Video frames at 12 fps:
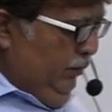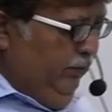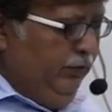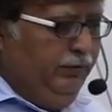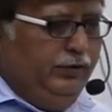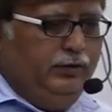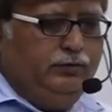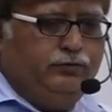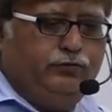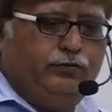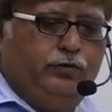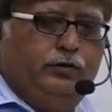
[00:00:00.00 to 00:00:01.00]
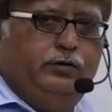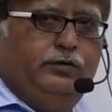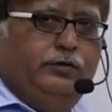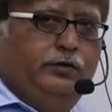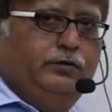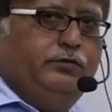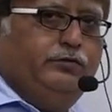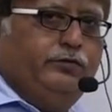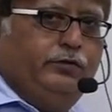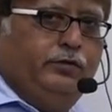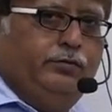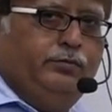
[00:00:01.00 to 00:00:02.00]
We will solve the
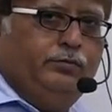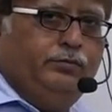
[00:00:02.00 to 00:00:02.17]
sum